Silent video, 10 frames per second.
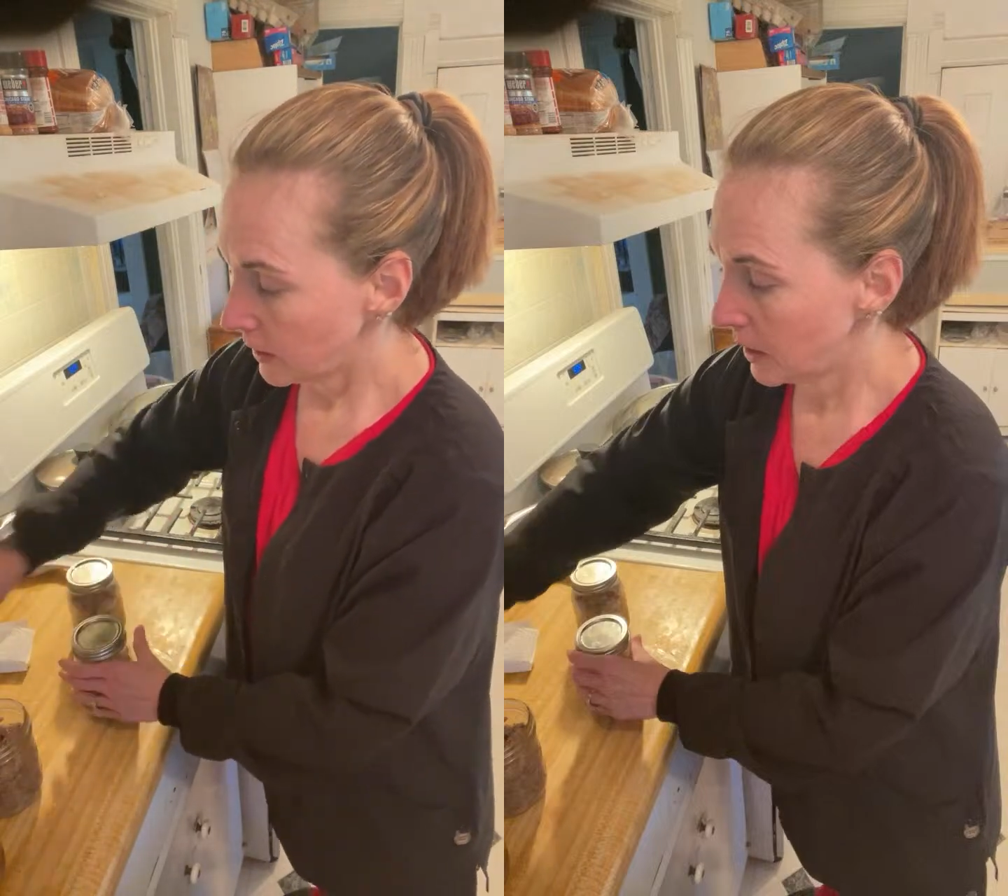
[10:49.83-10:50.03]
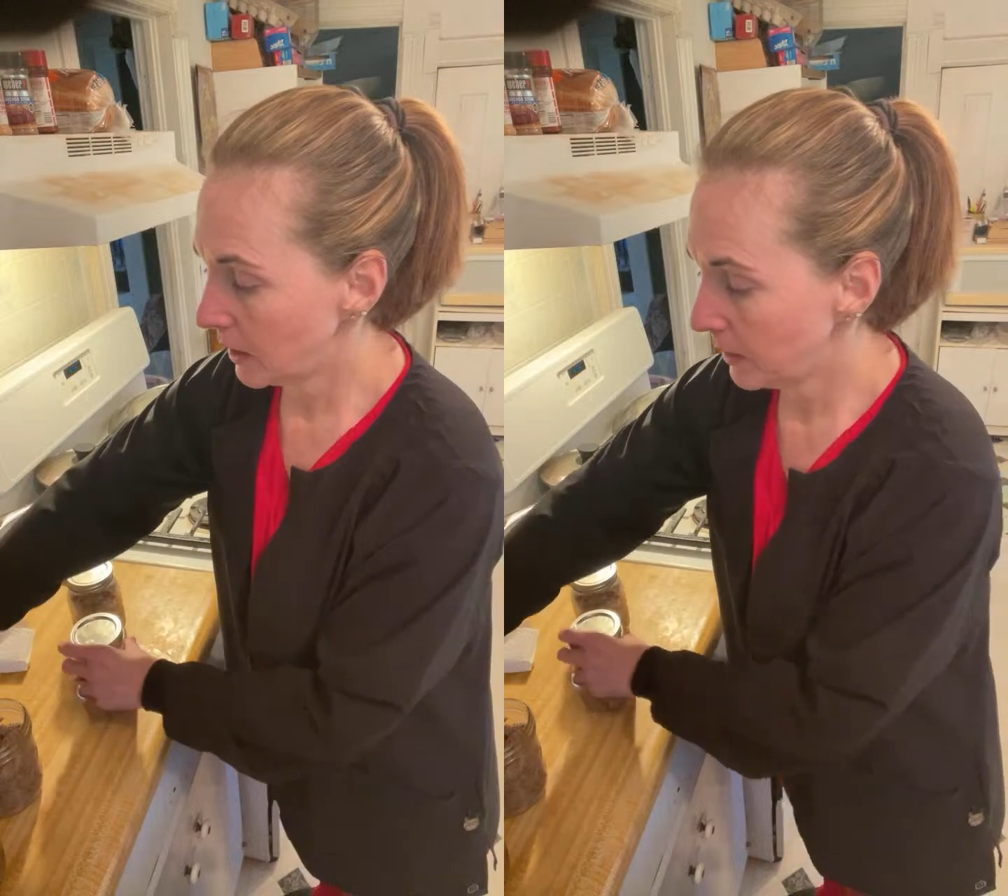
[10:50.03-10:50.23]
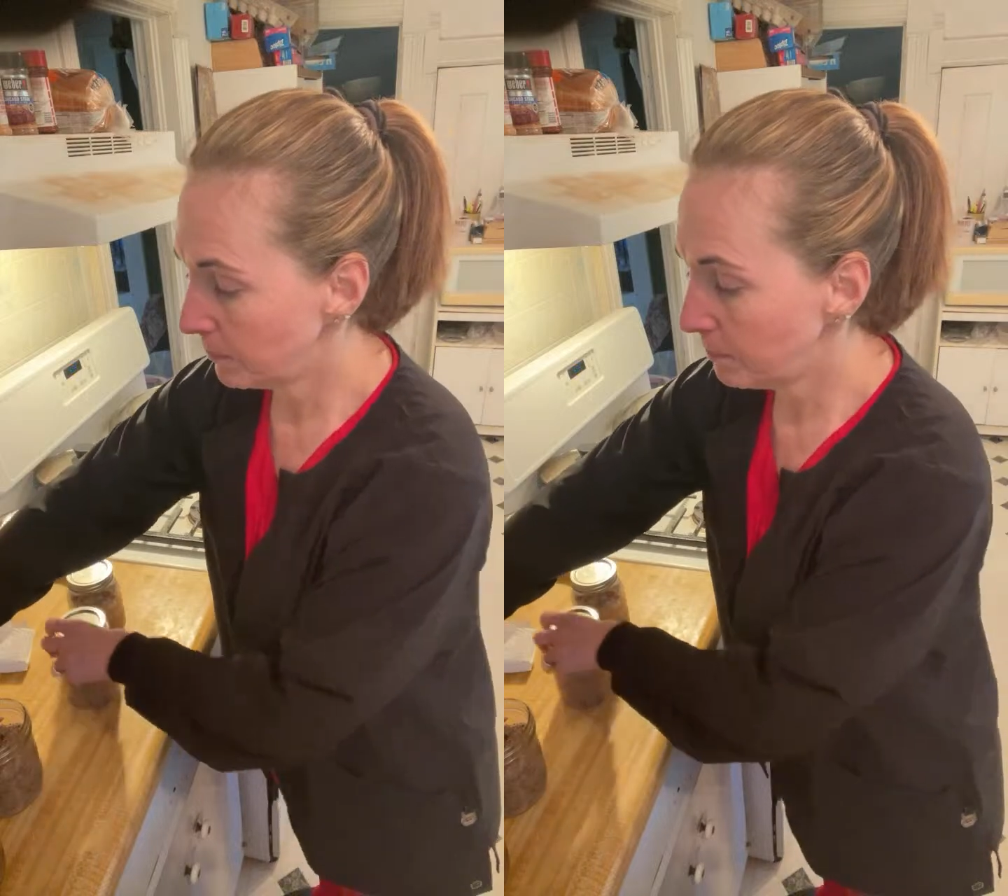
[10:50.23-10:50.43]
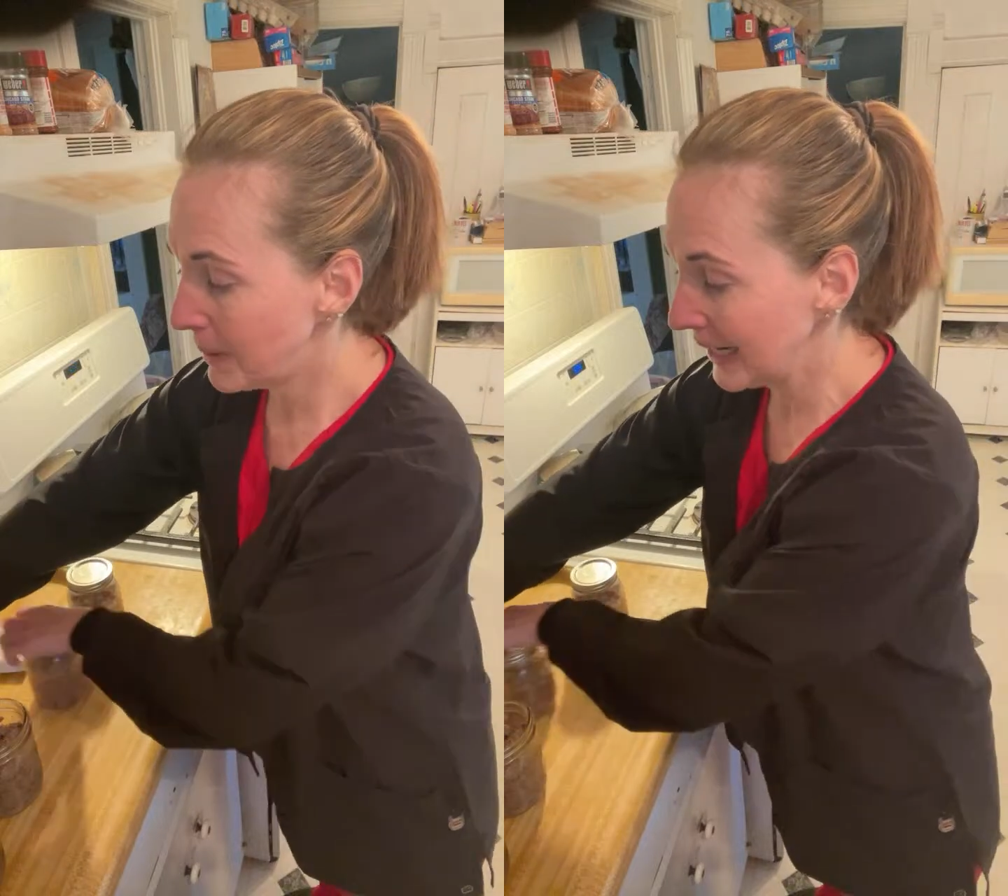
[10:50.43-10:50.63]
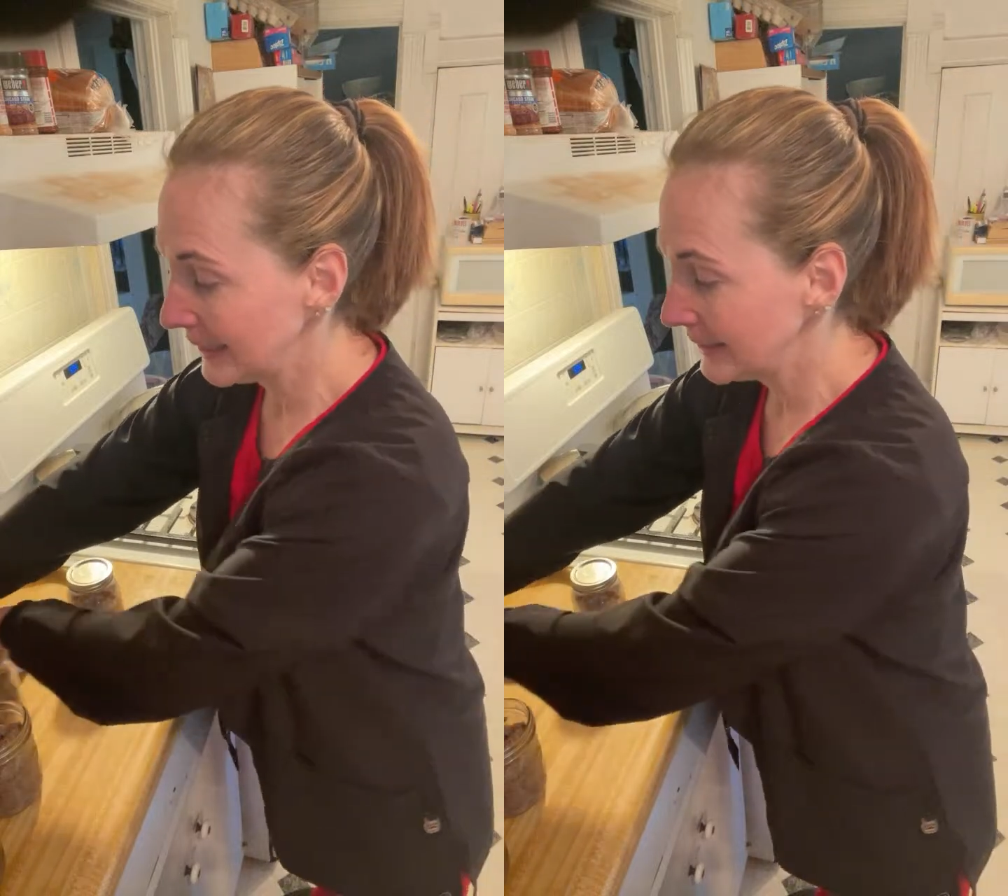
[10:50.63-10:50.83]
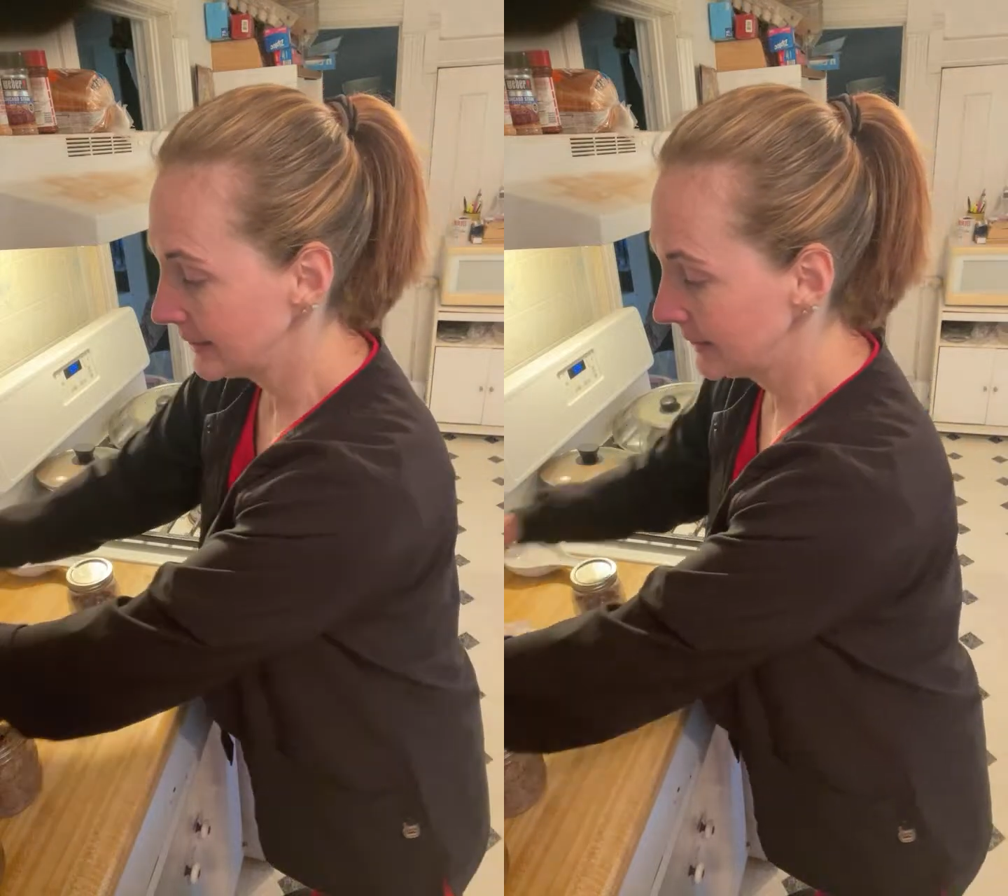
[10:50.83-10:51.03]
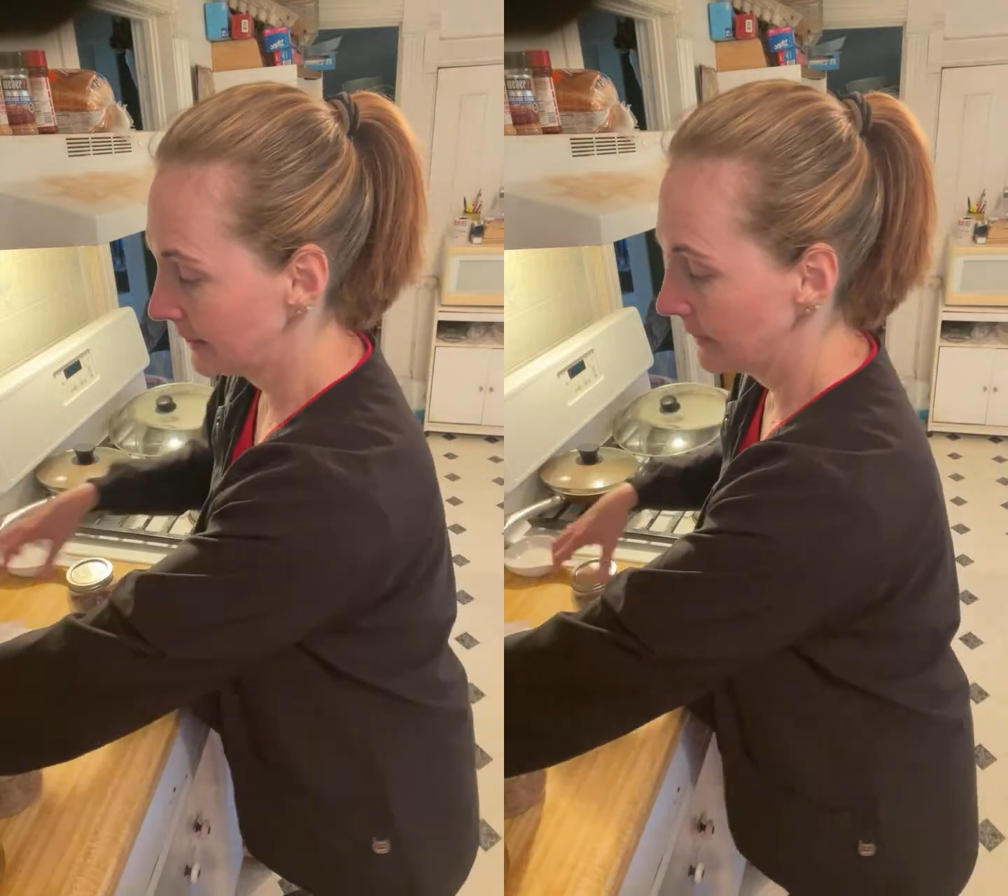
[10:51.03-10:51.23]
pints,